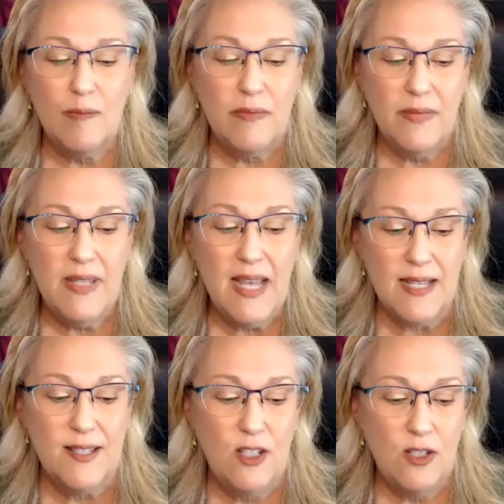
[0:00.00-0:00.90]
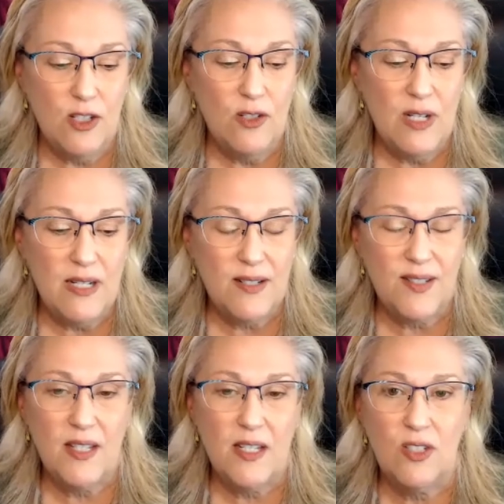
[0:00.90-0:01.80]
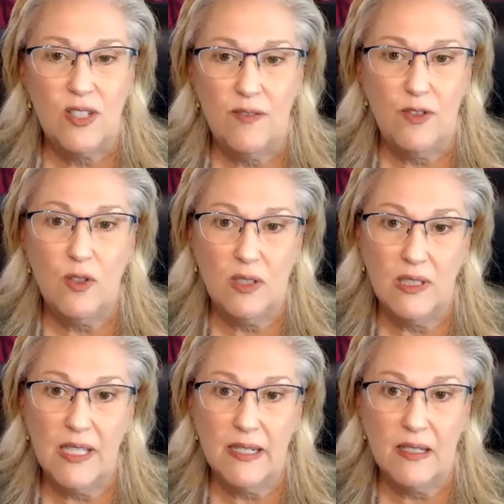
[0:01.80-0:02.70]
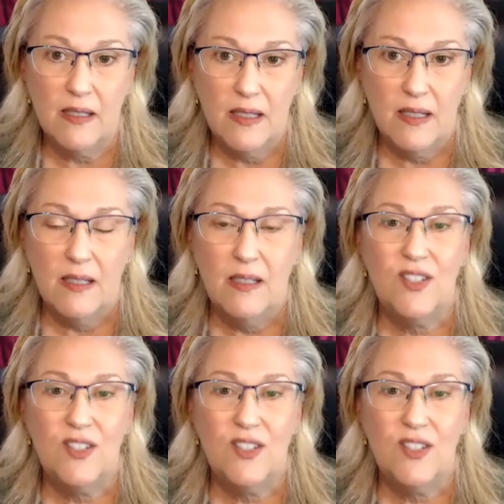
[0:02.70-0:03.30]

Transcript: yes, you need to see just if you click. Just if